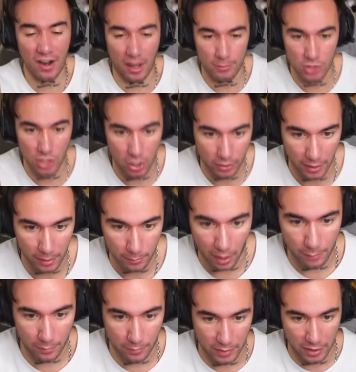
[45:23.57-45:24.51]
I'm joking, I'm,
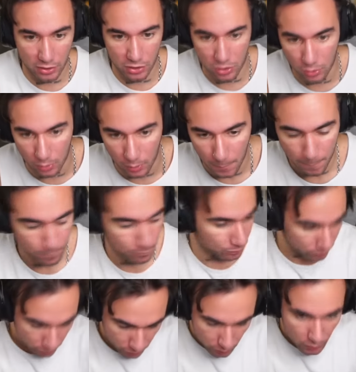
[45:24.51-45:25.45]
I'm getting too
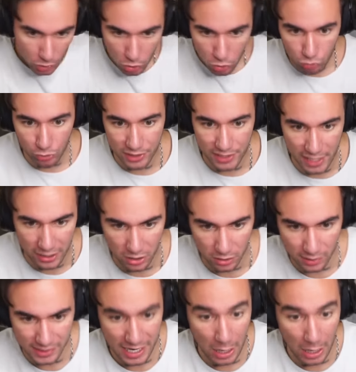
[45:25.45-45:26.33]
ridiculous.